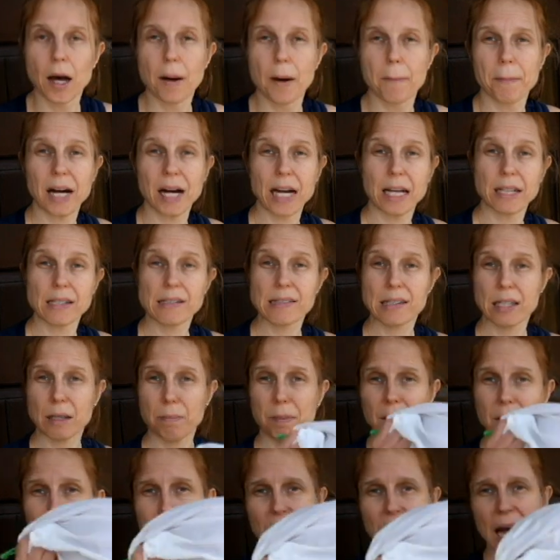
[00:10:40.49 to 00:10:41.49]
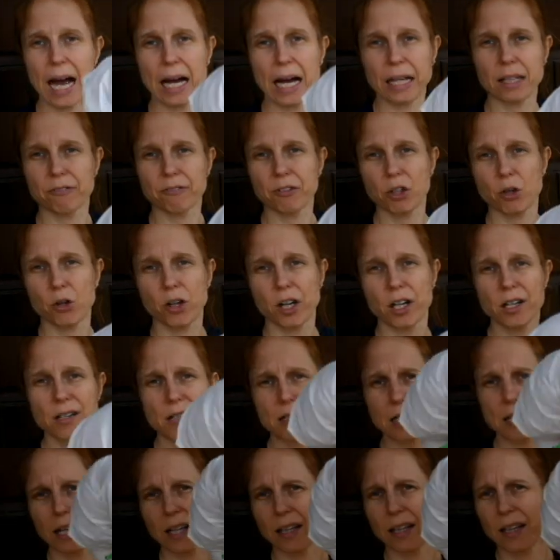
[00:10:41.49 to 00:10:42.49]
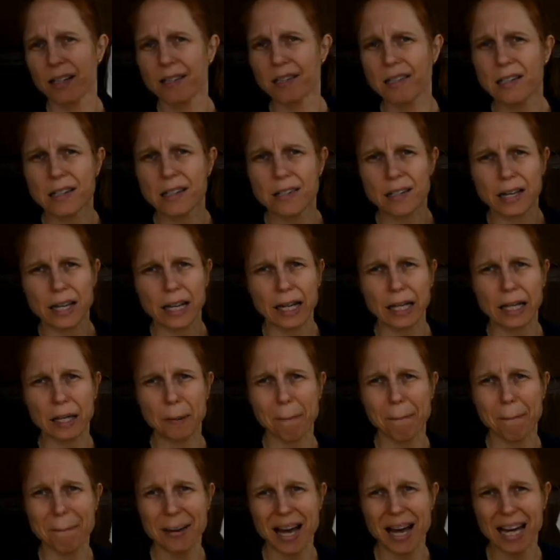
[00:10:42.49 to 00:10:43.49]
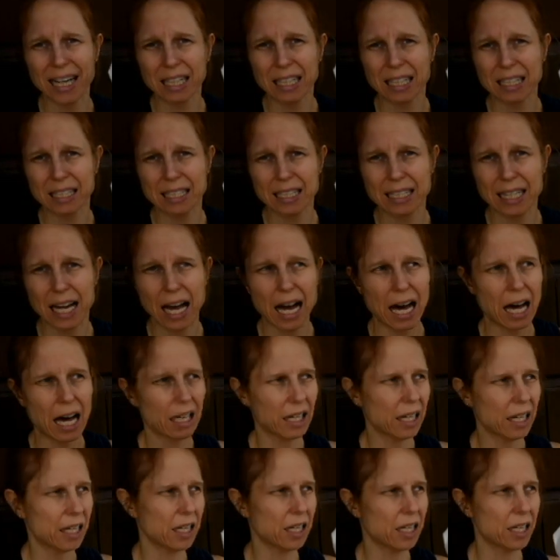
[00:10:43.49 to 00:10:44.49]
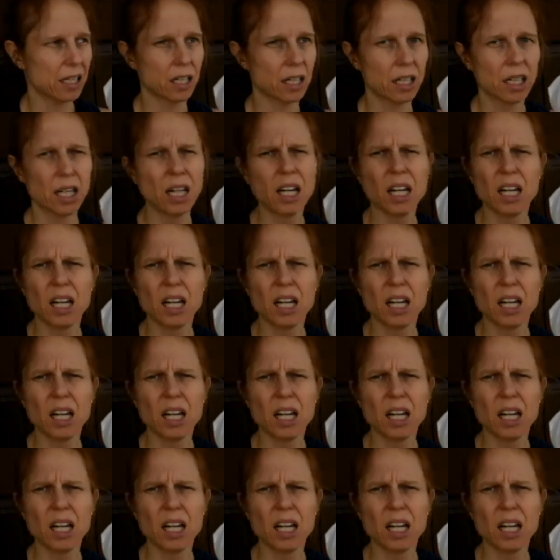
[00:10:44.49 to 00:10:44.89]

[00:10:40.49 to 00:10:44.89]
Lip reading: my sleeping bag, of course, and this is a MEC Talon